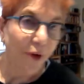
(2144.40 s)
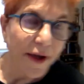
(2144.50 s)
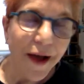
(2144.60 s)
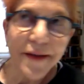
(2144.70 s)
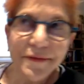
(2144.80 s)

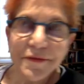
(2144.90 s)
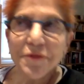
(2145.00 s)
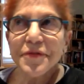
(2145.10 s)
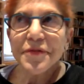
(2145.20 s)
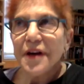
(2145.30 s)
I
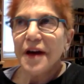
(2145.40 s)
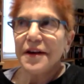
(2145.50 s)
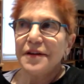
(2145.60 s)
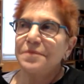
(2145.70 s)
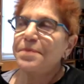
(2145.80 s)
don't think I
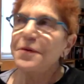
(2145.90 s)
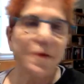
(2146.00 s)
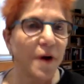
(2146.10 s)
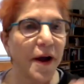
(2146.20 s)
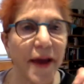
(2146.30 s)
could be
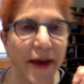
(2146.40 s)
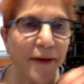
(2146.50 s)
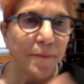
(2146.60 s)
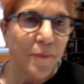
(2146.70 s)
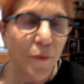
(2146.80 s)
where I
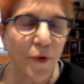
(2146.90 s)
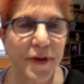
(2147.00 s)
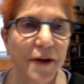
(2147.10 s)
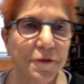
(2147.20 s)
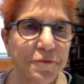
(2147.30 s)
am
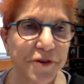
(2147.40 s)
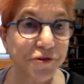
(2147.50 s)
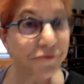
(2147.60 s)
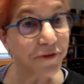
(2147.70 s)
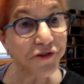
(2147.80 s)
without
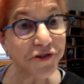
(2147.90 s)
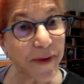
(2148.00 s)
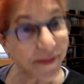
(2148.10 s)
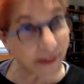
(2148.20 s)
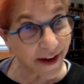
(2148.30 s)
Richard. Richard's
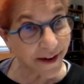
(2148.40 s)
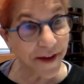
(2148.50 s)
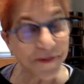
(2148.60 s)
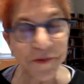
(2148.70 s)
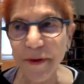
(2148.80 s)
my second
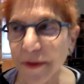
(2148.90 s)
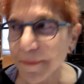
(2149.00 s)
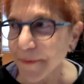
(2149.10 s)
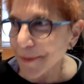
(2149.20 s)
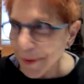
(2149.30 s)
husband.
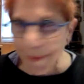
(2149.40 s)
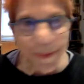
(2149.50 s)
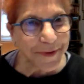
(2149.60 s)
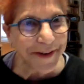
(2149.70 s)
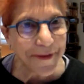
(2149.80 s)
We've
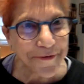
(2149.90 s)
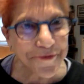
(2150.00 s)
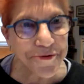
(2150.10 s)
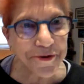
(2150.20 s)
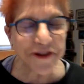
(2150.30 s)
been together
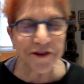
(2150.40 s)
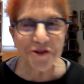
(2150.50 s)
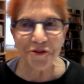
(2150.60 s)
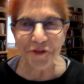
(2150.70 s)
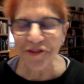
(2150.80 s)
30
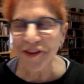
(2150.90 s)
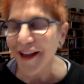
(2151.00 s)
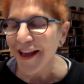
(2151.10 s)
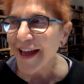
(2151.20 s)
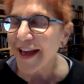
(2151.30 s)
years.
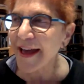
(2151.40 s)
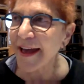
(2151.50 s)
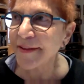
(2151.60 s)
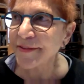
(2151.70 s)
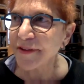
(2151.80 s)

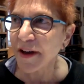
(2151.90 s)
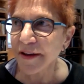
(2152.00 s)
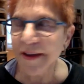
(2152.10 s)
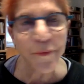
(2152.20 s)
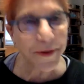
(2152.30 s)
And
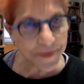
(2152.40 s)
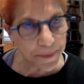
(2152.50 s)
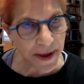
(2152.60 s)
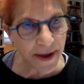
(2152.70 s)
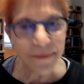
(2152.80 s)
he went to
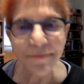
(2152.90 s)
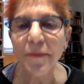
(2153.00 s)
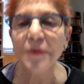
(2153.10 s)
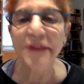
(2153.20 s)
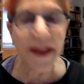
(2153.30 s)
Penn
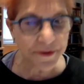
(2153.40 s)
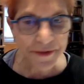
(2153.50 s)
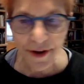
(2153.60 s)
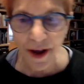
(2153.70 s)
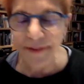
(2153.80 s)
later
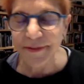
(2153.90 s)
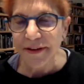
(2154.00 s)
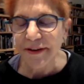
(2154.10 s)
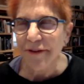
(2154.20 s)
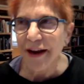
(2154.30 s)
than I did.
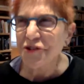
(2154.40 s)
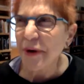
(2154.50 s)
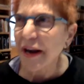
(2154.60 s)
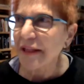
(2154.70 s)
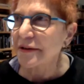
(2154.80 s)
He
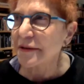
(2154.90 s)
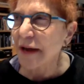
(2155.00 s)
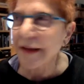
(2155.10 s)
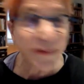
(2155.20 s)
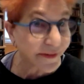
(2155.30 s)
graduated in
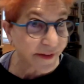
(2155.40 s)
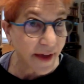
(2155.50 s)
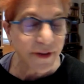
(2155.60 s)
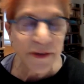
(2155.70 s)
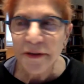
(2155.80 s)

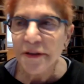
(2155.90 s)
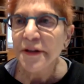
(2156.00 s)
97.